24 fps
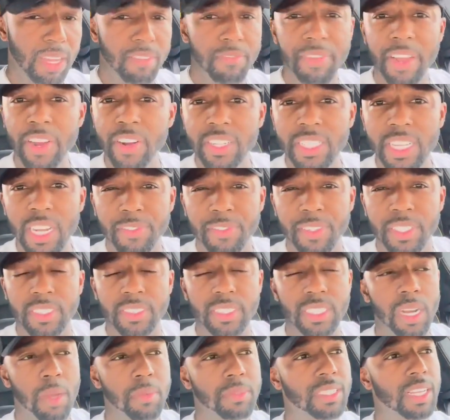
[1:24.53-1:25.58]
Very
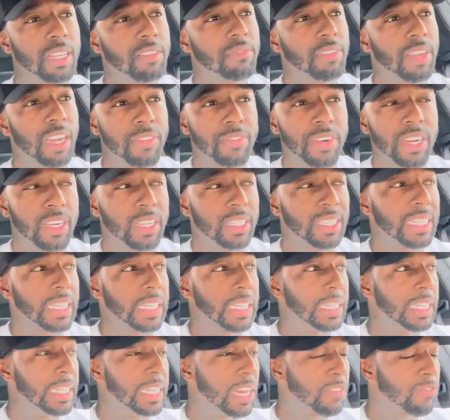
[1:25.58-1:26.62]
different. You know what I'm saying? Very
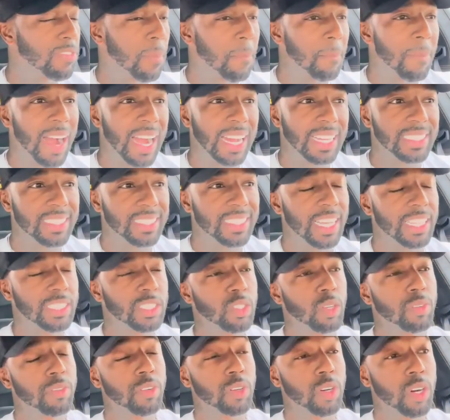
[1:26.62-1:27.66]
different
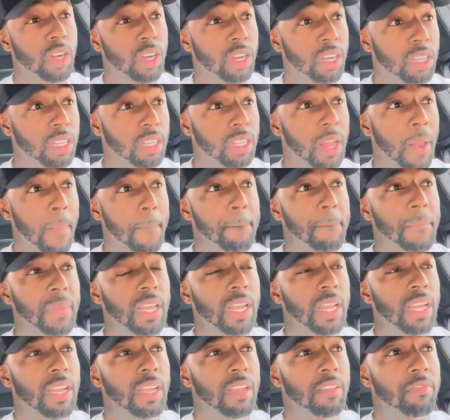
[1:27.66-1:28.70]
mindsets overall.
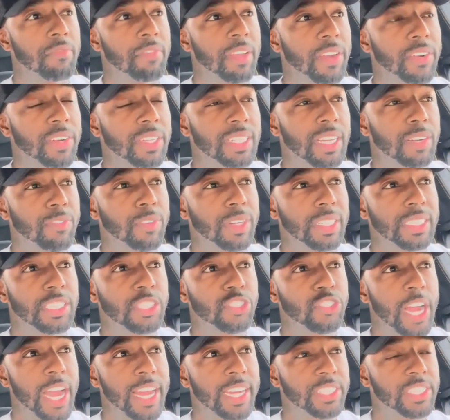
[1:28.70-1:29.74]
Very different
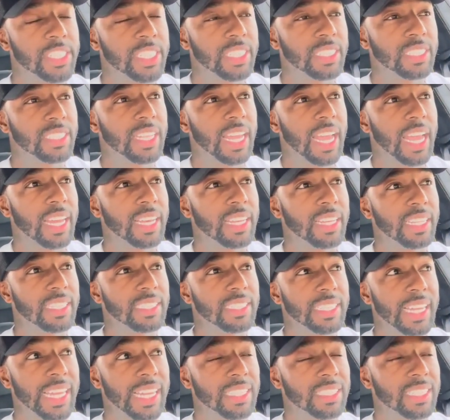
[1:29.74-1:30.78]
strategies that
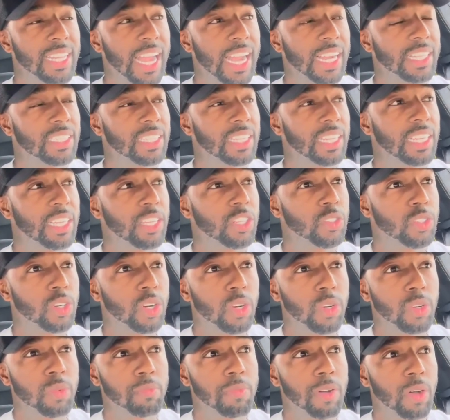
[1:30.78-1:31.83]
is needed to actually
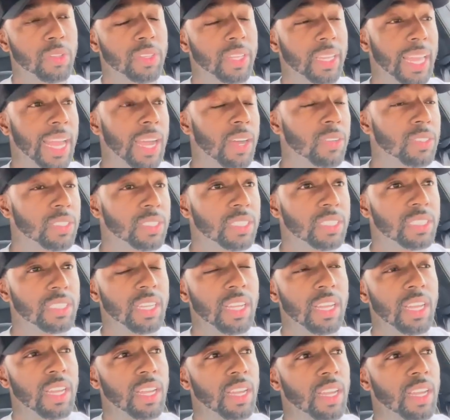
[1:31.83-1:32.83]
grow both accounts.